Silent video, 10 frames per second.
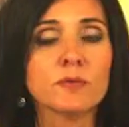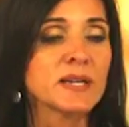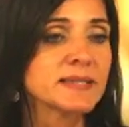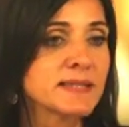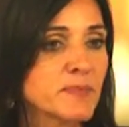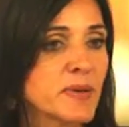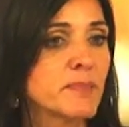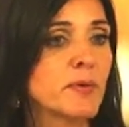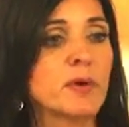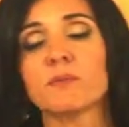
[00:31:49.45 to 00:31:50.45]
that we see
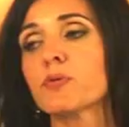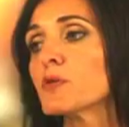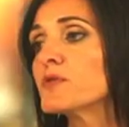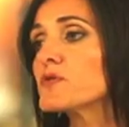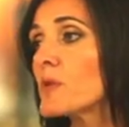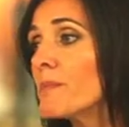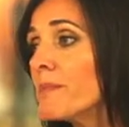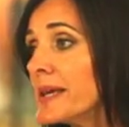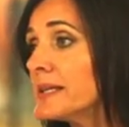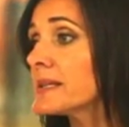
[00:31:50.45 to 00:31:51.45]
people improve
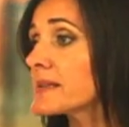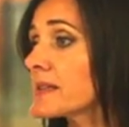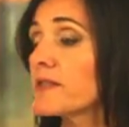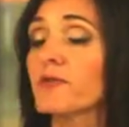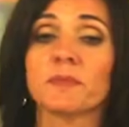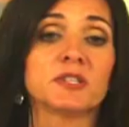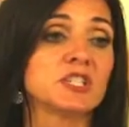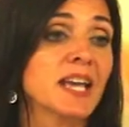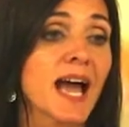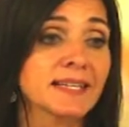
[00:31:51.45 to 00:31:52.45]
tremendously from a
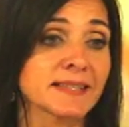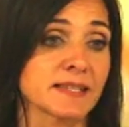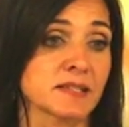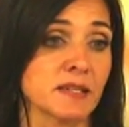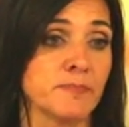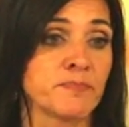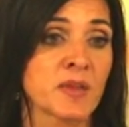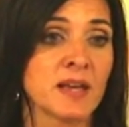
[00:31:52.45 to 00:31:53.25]
GI system.